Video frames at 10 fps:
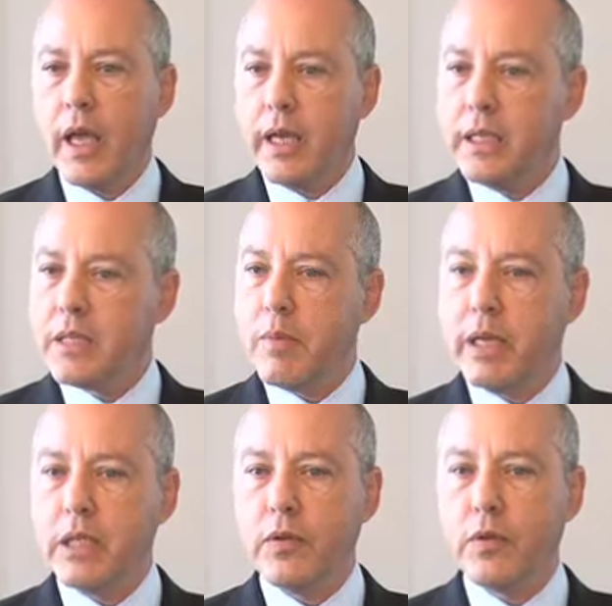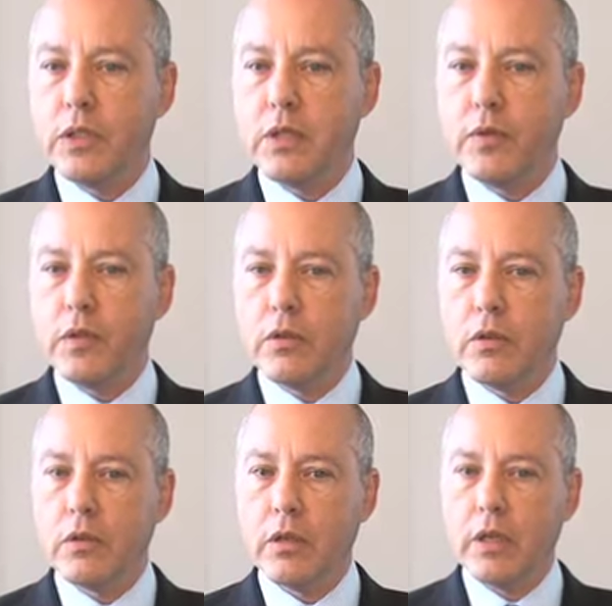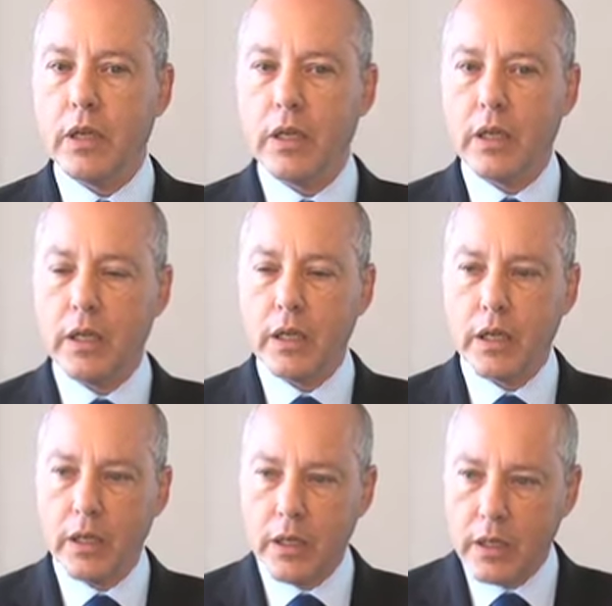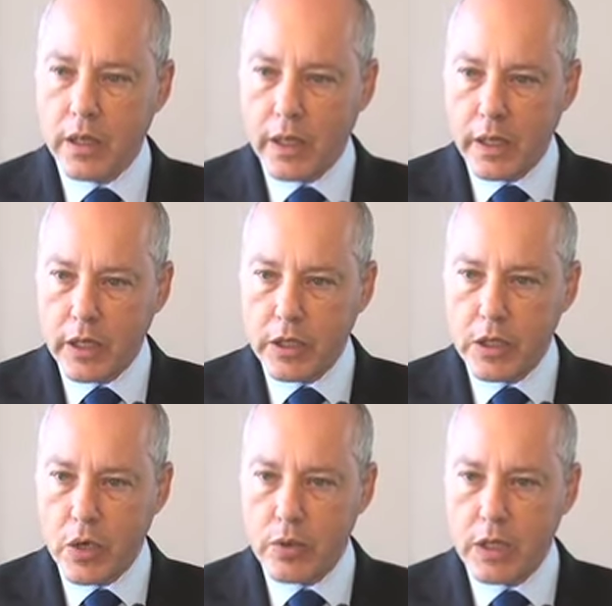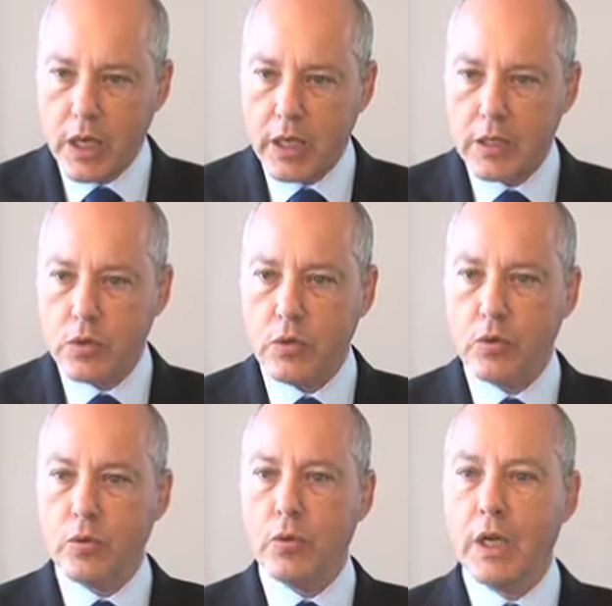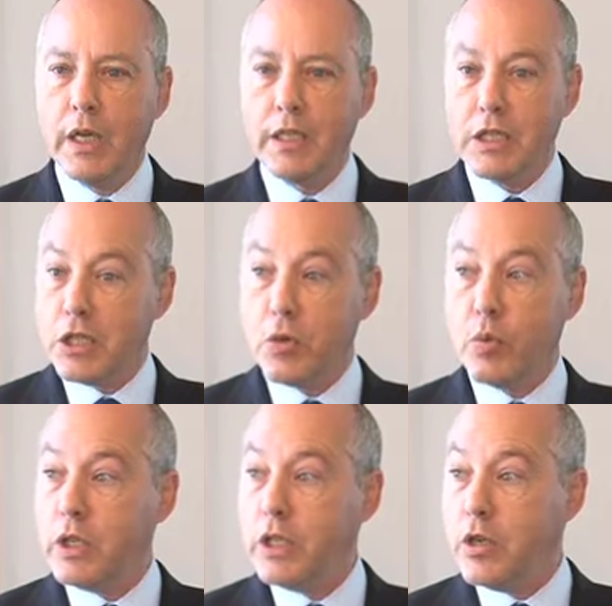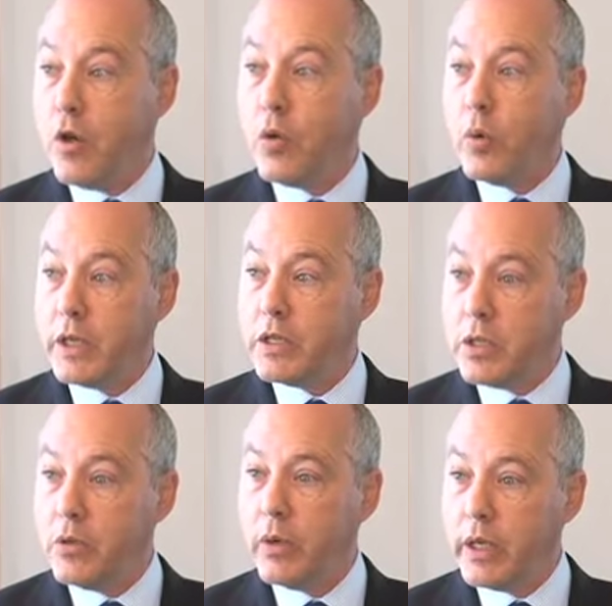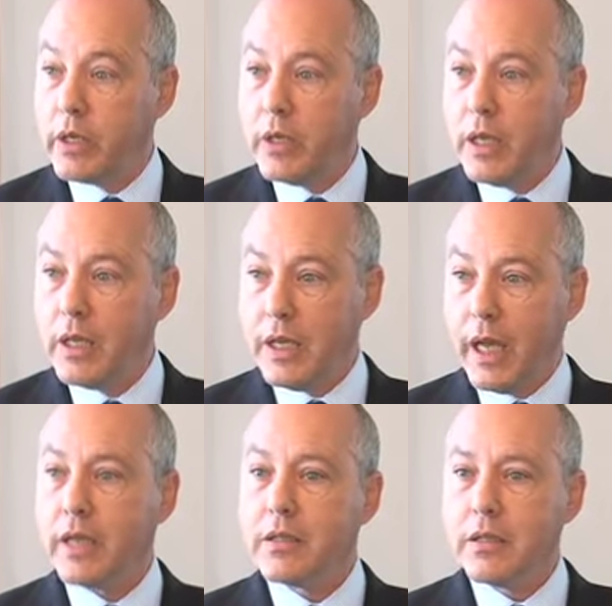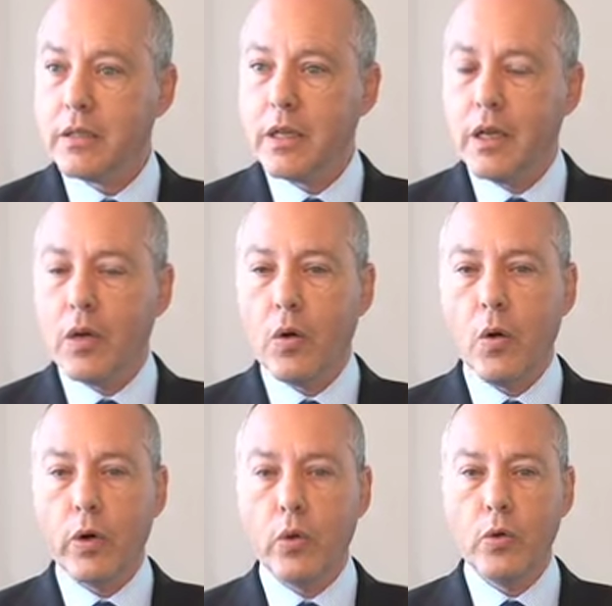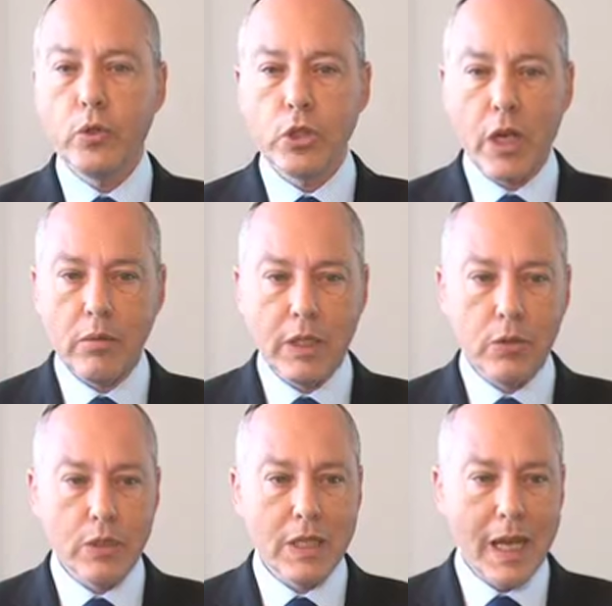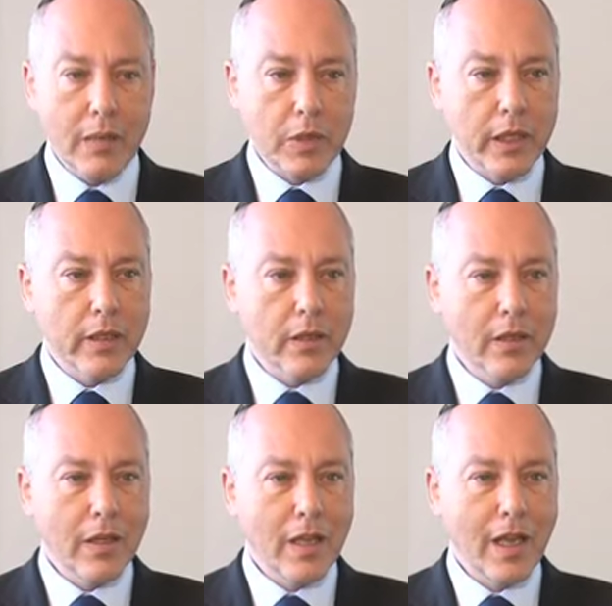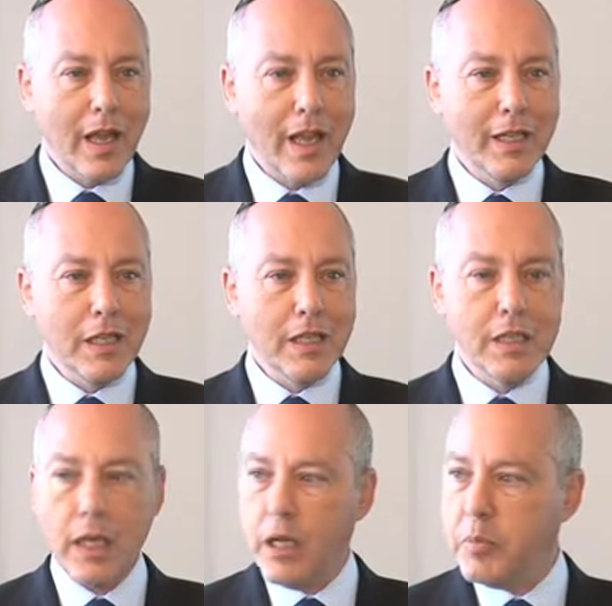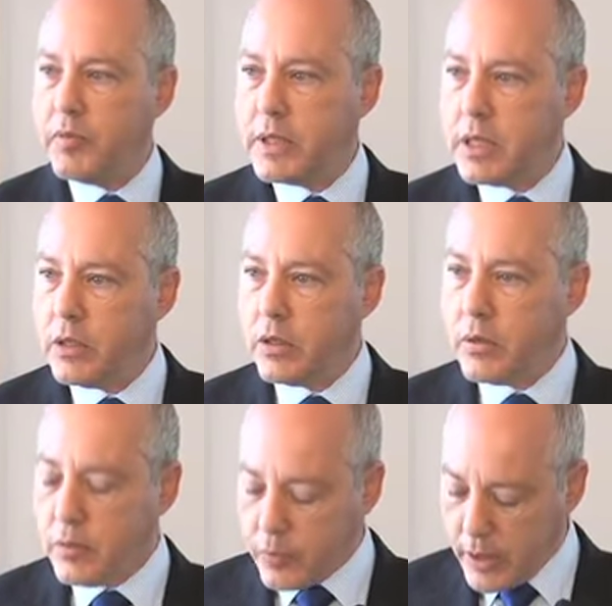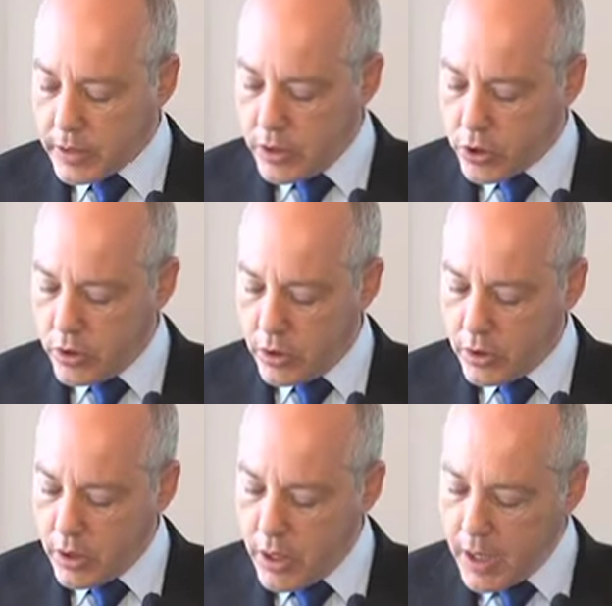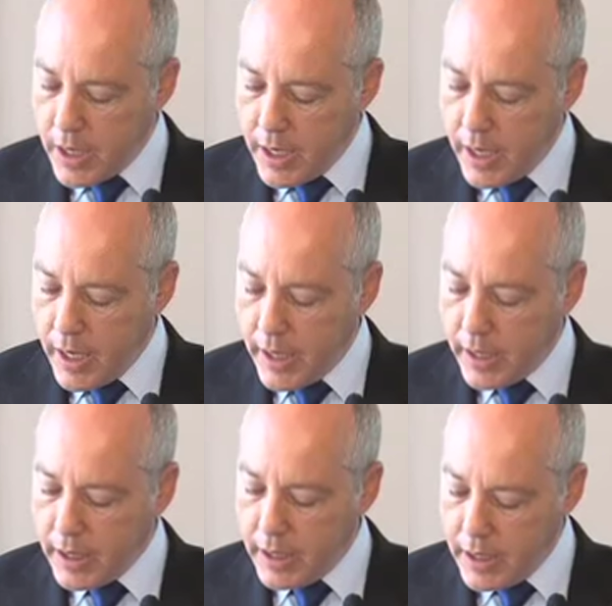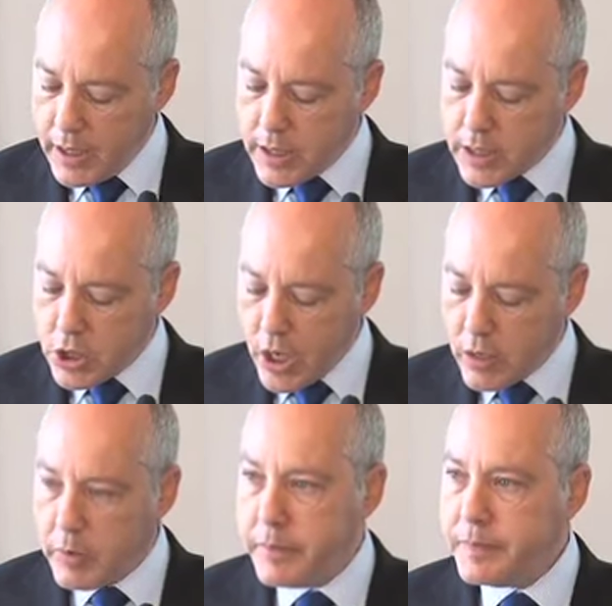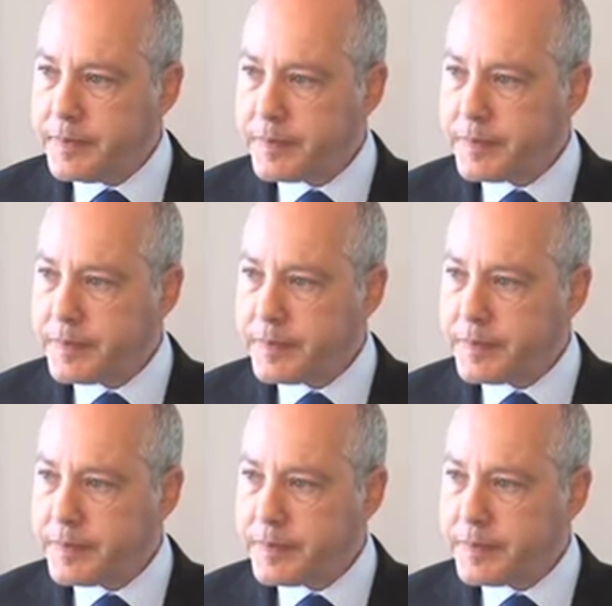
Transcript: and it doesn't make a difference if you're a young associate who doesn't really know what he's doing yet, or an older gentleman who's dabbling and needs the help of a senior practitioner, Ian is a gentleman.